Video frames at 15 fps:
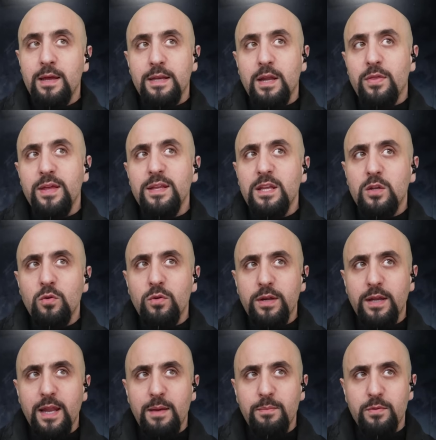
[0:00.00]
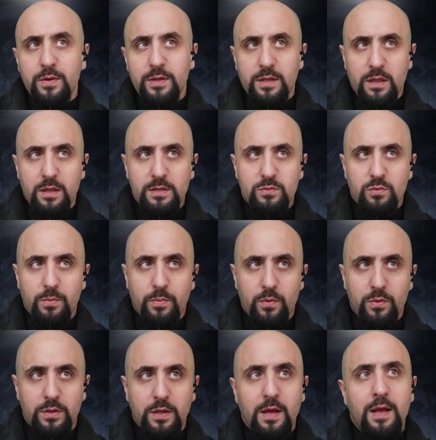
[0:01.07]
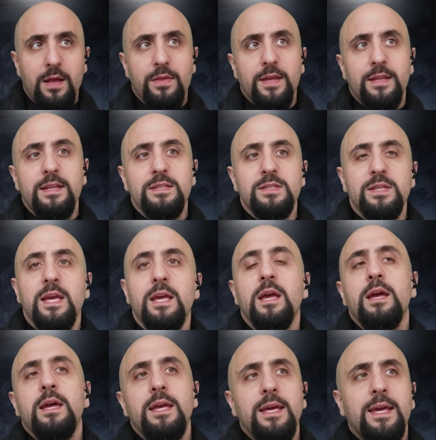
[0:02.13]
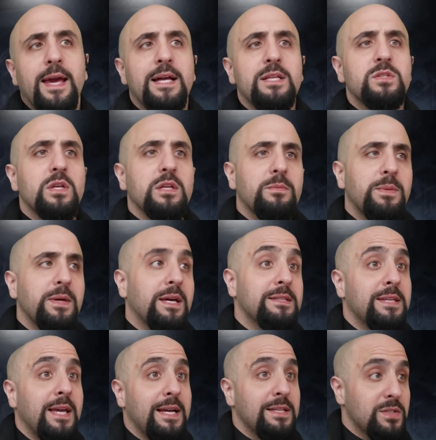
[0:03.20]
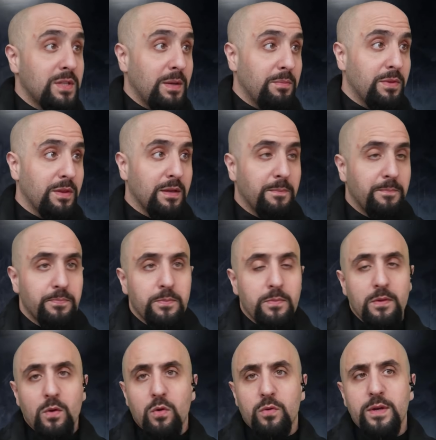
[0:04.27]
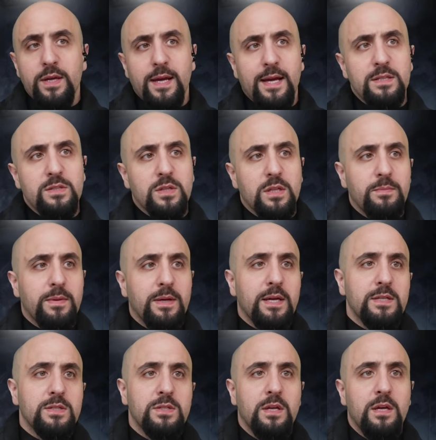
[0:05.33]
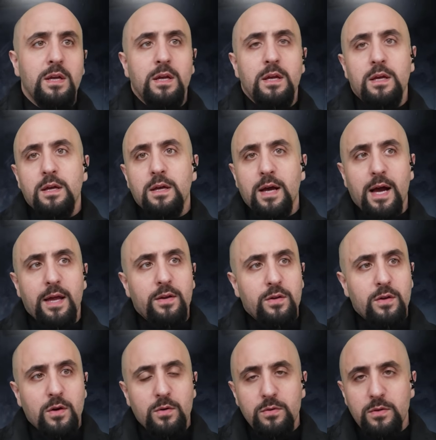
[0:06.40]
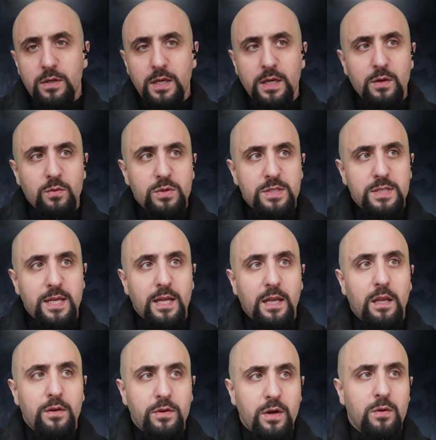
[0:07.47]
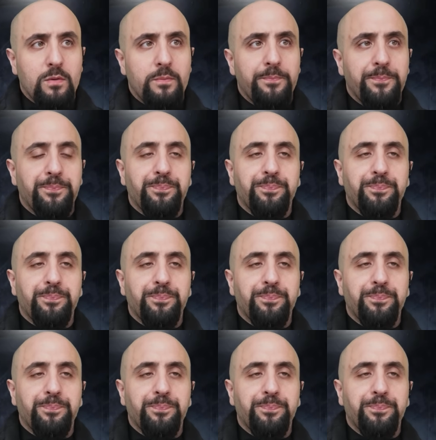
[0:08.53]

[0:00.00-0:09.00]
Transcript: Now, they did not elaborate in this report. They didn't say he canceled because he has something, or he canceled because, I don't know, he was ill. No.